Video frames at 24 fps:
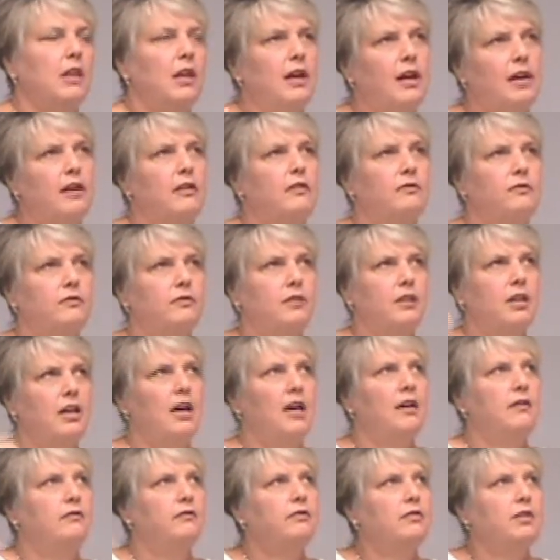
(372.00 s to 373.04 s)
Love,
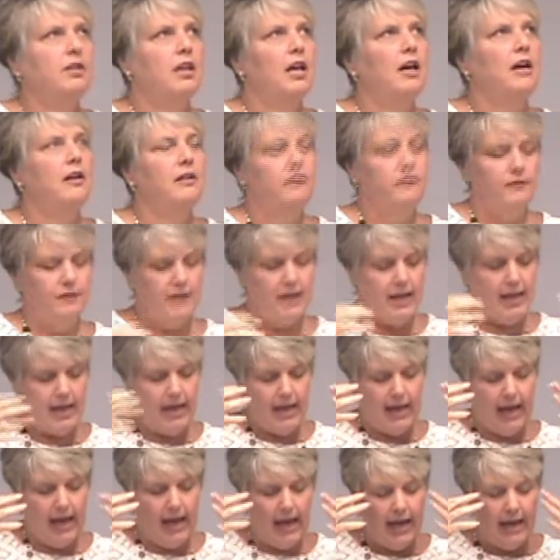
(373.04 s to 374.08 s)
love, love.
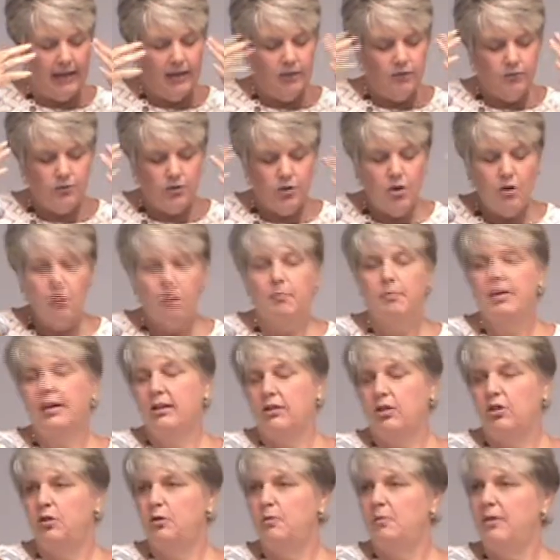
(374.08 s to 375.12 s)
I don't know
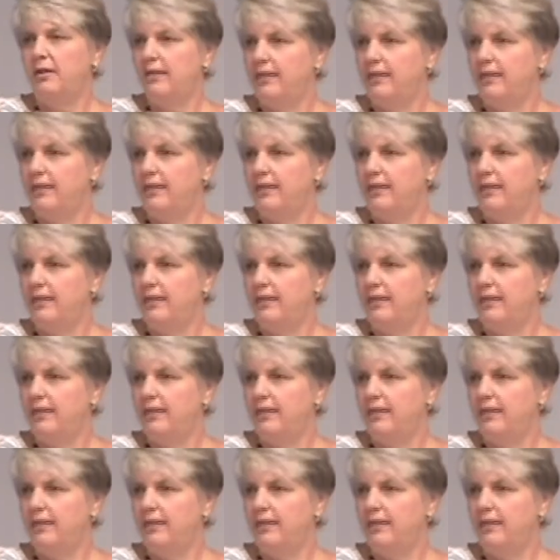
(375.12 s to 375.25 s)
about you,